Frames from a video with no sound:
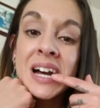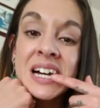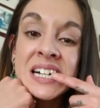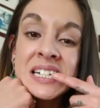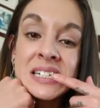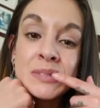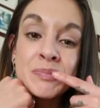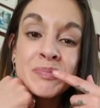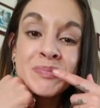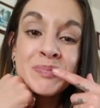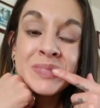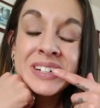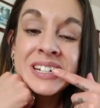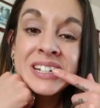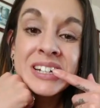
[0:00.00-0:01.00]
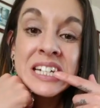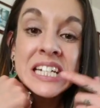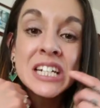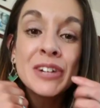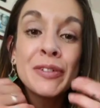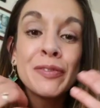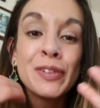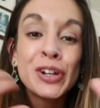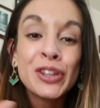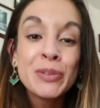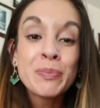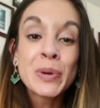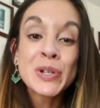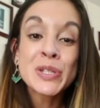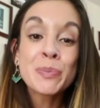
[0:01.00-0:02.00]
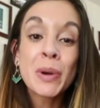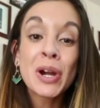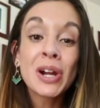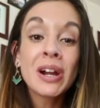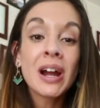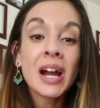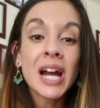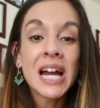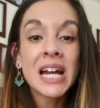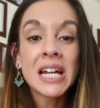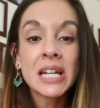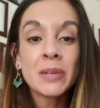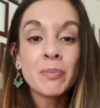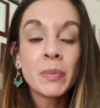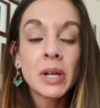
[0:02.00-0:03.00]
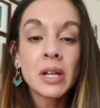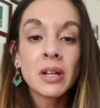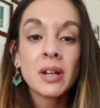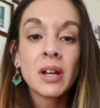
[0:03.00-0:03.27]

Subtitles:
but for the most part, I'm